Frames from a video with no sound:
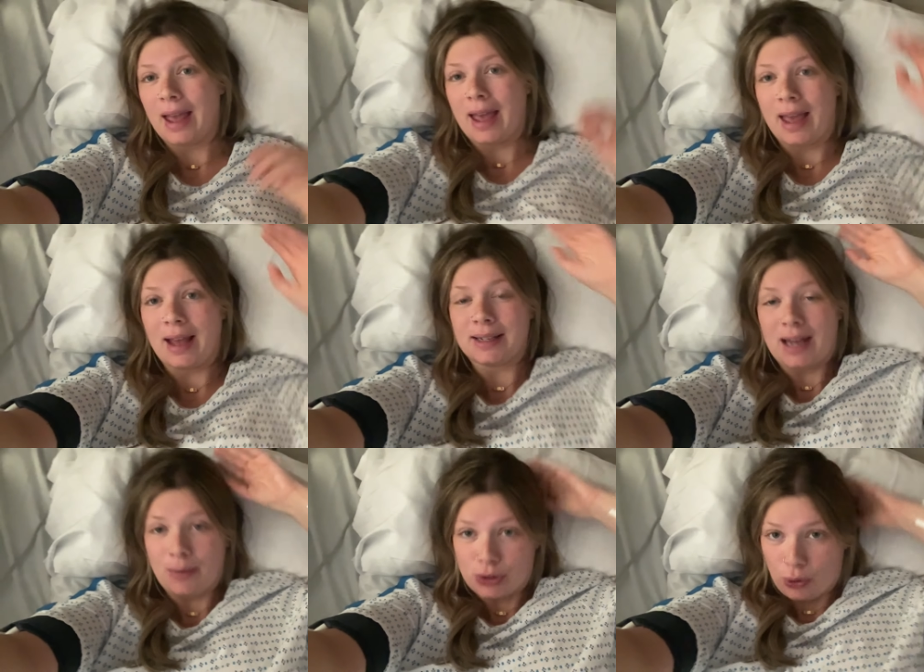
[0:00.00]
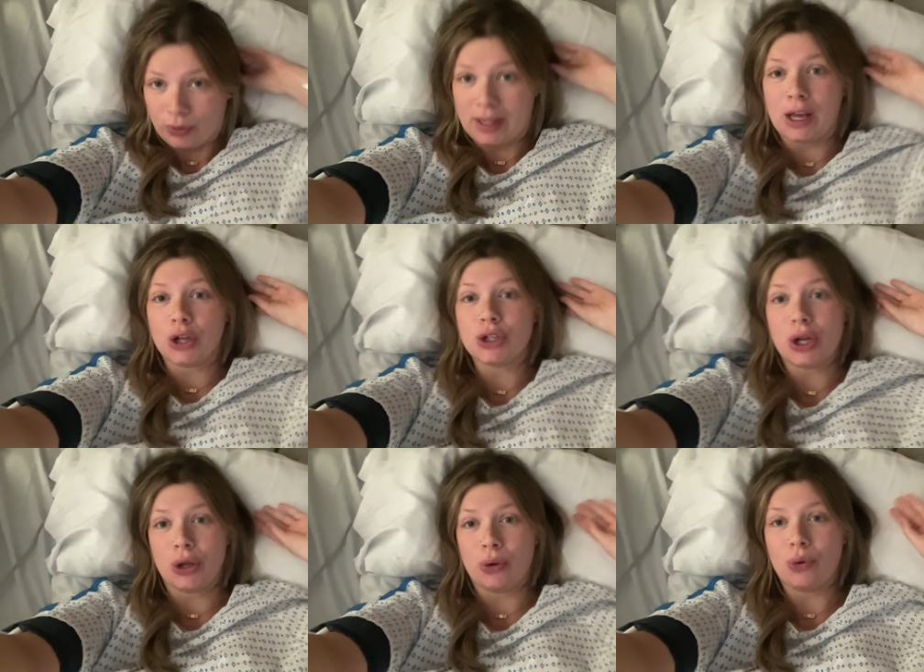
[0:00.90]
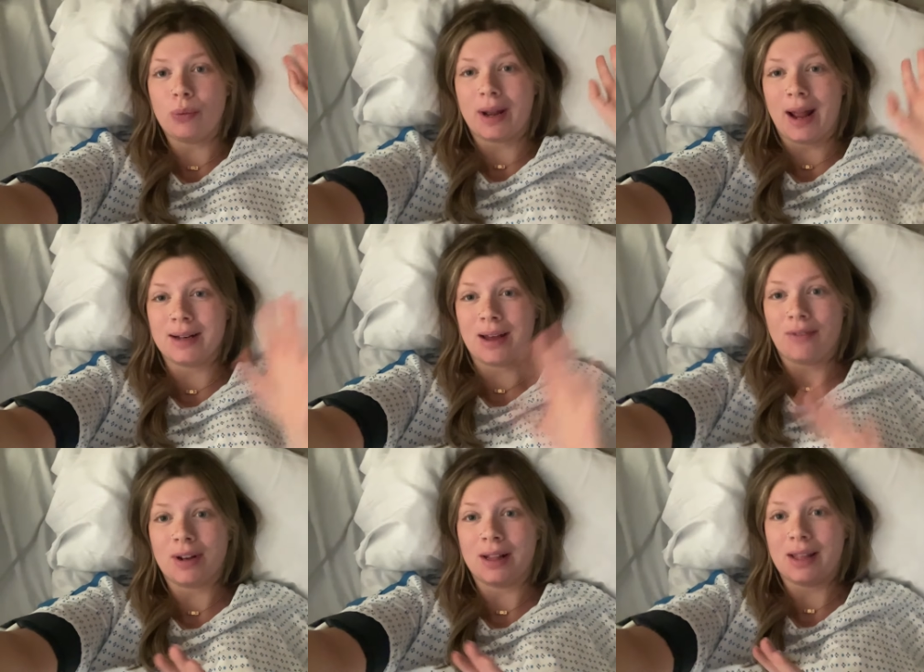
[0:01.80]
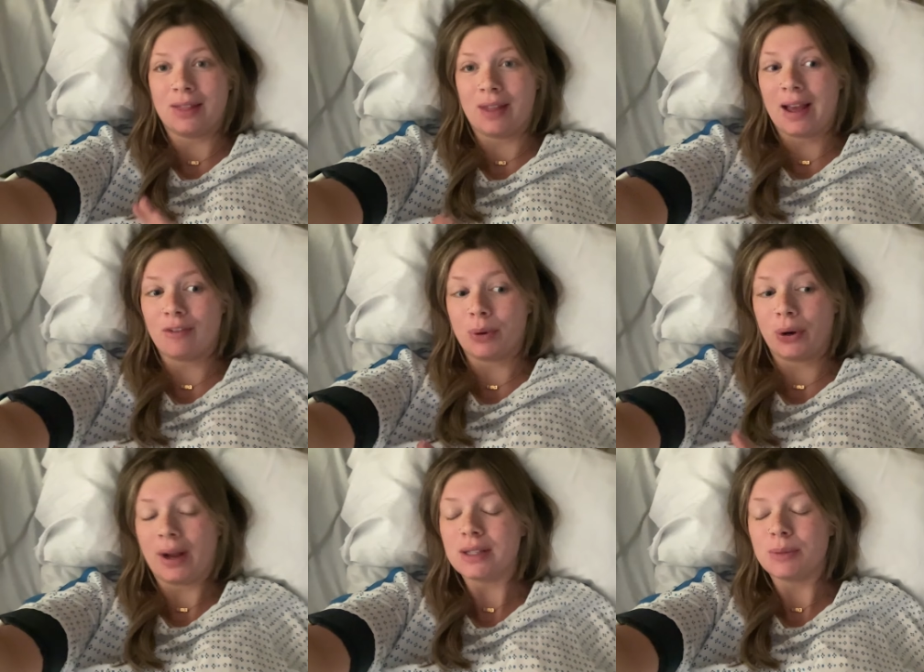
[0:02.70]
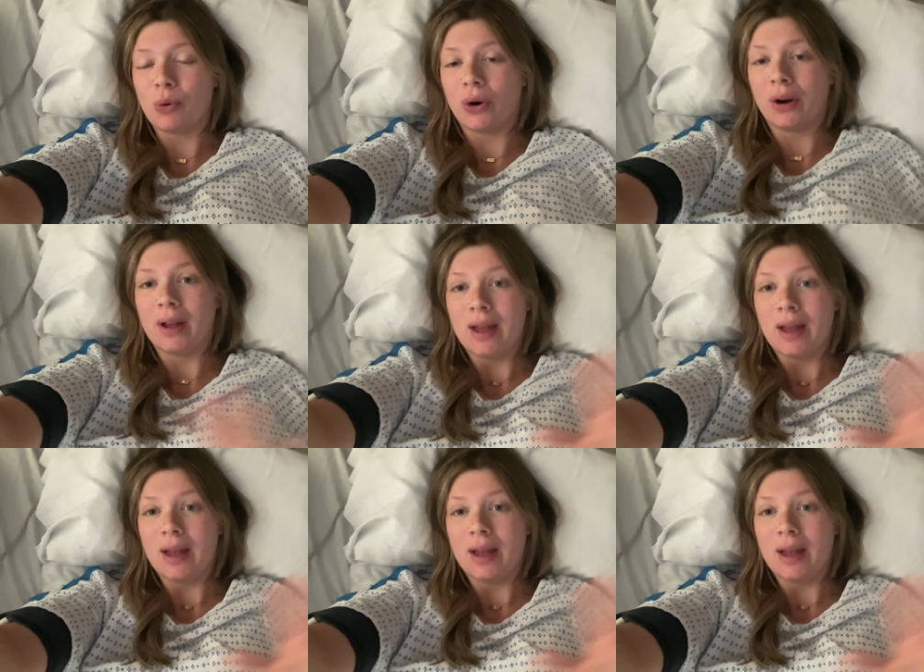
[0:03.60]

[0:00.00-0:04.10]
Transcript: and I was only a 2 but I definitely think I've progressed more